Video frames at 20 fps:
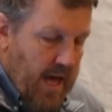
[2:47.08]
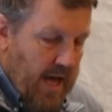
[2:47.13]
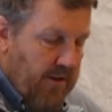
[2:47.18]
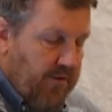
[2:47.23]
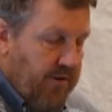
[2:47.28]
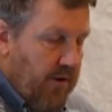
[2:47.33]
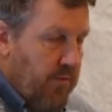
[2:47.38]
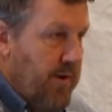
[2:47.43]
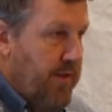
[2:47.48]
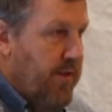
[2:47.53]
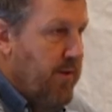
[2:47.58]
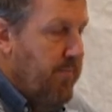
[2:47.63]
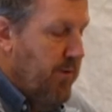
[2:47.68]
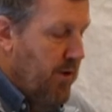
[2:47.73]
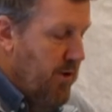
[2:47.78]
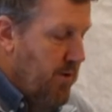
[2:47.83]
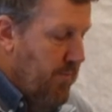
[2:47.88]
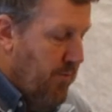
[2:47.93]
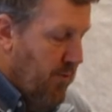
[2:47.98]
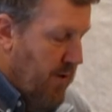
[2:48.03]
And so, with the
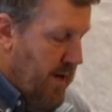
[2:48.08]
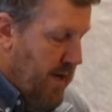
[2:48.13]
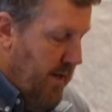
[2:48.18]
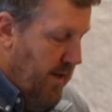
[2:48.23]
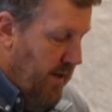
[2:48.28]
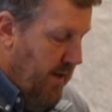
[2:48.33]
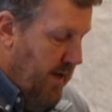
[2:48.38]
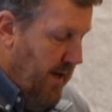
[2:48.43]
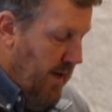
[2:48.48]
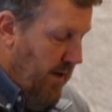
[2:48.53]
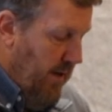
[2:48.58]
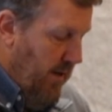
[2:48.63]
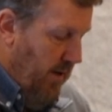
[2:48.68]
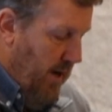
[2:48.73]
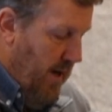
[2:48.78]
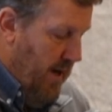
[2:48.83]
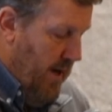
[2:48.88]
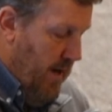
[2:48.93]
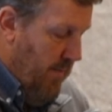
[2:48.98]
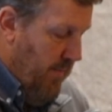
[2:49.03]
blueprint that
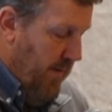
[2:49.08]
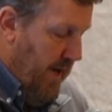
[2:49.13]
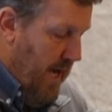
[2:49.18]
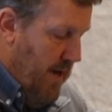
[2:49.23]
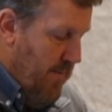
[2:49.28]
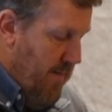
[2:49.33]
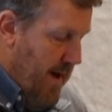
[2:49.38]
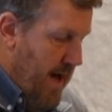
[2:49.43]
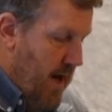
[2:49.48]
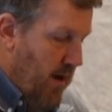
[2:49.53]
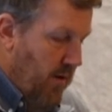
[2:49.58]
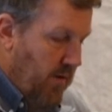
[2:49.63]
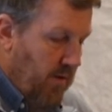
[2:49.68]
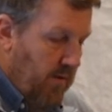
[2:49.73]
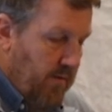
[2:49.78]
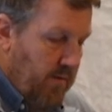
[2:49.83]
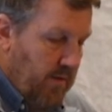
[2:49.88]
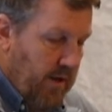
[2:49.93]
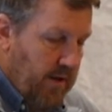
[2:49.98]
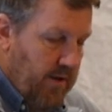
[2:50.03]
um, came out
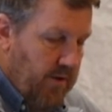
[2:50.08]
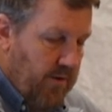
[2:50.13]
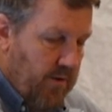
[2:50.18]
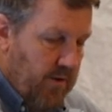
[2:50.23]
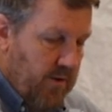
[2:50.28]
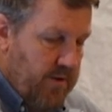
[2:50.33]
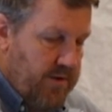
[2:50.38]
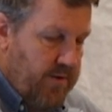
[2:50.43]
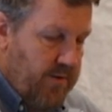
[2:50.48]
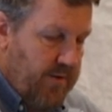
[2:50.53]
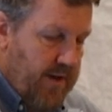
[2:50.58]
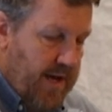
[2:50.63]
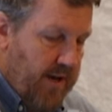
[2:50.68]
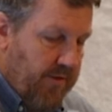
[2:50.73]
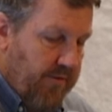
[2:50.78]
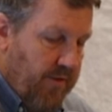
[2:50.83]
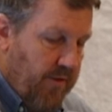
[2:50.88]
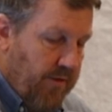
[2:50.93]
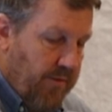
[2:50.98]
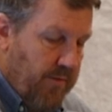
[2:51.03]
in the early
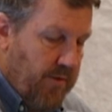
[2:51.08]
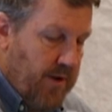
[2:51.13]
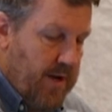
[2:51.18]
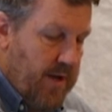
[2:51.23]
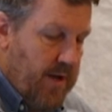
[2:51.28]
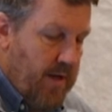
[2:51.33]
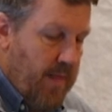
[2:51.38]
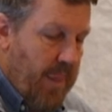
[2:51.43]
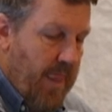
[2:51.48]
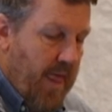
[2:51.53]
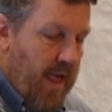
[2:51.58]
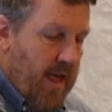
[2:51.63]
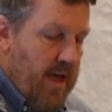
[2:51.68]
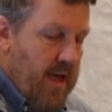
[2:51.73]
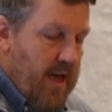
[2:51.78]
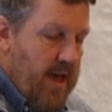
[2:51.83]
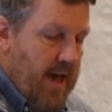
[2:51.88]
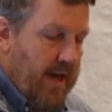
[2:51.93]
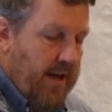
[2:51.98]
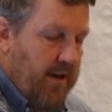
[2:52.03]
2003
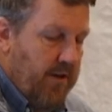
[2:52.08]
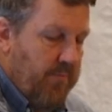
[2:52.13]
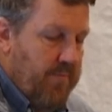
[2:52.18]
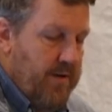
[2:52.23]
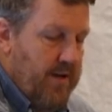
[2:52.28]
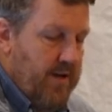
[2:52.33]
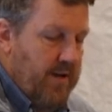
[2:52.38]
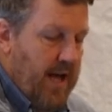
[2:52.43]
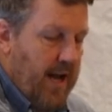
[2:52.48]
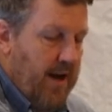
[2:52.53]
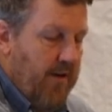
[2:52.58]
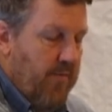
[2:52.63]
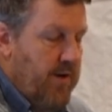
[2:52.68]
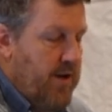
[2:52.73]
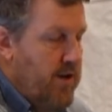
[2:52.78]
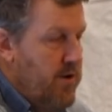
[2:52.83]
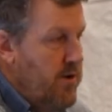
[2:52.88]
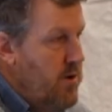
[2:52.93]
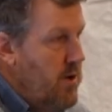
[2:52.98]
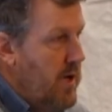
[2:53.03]
and has been kind of
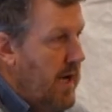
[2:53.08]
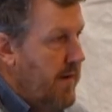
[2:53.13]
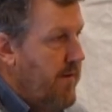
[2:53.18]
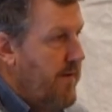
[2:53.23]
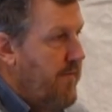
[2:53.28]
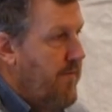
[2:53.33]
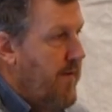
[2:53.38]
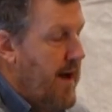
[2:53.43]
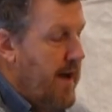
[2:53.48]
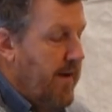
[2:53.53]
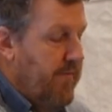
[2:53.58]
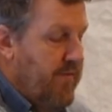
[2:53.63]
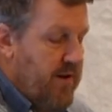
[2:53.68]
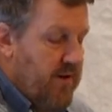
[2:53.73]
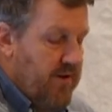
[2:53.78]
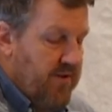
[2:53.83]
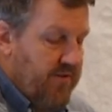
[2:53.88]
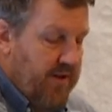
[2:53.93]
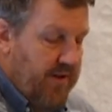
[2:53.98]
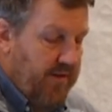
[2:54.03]
renewed every five
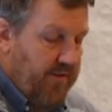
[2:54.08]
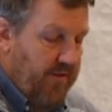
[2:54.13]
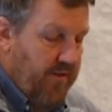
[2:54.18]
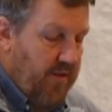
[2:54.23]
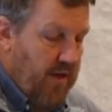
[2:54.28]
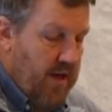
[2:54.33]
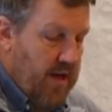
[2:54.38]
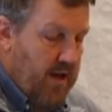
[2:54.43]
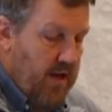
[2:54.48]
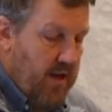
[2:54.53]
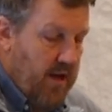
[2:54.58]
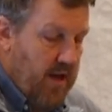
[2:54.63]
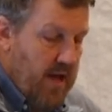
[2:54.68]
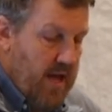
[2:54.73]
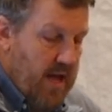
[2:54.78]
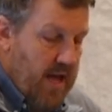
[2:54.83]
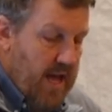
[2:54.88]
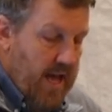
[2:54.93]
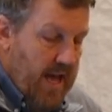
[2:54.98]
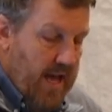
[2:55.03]
years since then
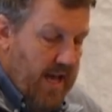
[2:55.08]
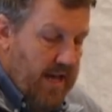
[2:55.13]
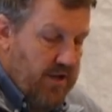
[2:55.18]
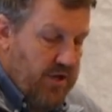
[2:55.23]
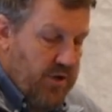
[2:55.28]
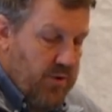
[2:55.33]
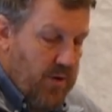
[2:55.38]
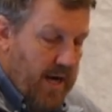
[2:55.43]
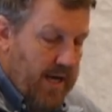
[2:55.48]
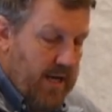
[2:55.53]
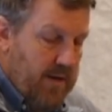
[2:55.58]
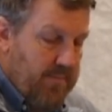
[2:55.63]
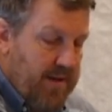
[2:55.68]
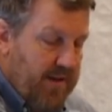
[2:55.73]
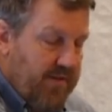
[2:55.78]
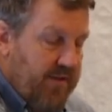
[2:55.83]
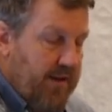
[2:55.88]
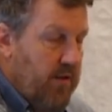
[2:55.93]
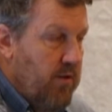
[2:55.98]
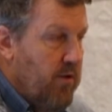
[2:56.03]
is trying to
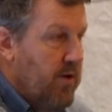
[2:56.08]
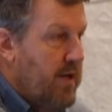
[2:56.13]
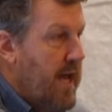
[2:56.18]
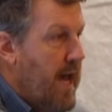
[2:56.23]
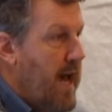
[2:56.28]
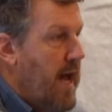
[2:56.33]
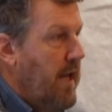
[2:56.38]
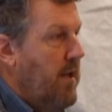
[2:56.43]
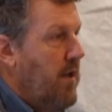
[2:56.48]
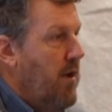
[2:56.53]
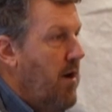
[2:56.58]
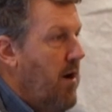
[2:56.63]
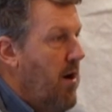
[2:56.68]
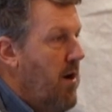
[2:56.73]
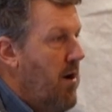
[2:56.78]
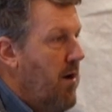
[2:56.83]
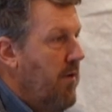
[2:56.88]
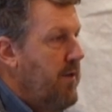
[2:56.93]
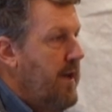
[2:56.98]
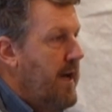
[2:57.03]
basically look at
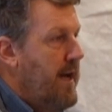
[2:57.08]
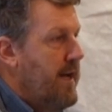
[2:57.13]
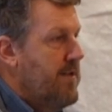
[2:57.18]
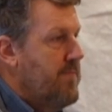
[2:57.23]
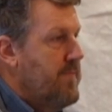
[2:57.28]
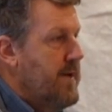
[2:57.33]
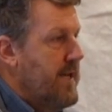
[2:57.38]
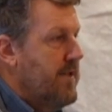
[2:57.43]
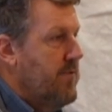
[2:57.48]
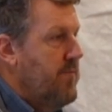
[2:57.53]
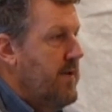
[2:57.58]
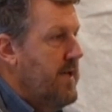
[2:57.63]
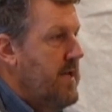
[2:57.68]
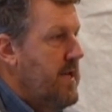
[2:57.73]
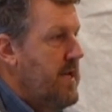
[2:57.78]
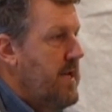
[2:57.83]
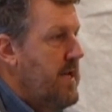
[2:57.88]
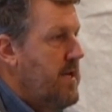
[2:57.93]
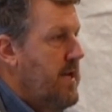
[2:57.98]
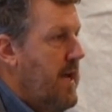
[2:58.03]
all the aspects we
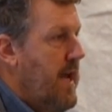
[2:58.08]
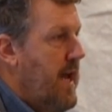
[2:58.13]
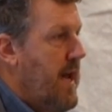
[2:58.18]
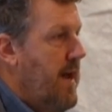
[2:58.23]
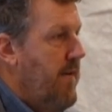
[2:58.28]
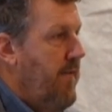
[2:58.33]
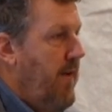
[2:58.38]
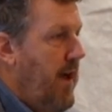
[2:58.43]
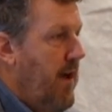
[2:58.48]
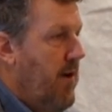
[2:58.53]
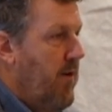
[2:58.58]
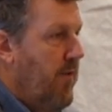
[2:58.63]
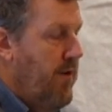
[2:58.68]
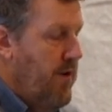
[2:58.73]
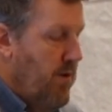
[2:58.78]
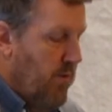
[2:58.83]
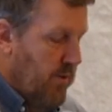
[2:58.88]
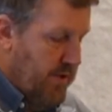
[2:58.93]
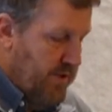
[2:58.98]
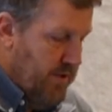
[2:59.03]
need to have
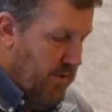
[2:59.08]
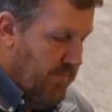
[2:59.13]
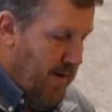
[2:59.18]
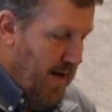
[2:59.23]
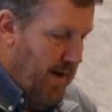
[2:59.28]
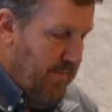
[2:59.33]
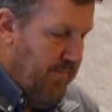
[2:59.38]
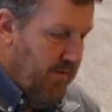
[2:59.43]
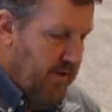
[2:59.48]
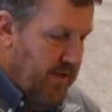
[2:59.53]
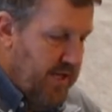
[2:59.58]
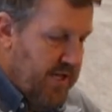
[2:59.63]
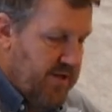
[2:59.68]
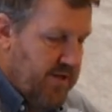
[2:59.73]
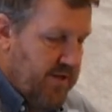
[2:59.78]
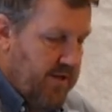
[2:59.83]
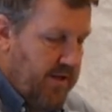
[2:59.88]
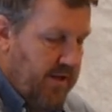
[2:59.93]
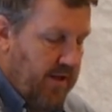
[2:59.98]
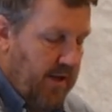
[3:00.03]
healthy oyster
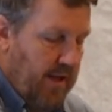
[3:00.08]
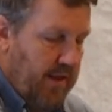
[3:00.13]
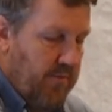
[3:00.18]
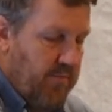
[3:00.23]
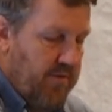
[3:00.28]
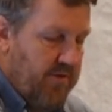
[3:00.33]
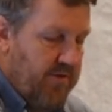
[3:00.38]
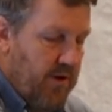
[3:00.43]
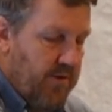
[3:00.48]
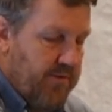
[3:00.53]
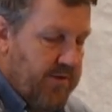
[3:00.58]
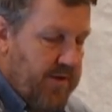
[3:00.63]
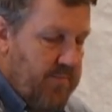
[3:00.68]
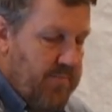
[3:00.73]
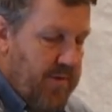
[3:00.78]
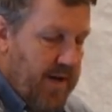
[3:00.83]
population and the resulting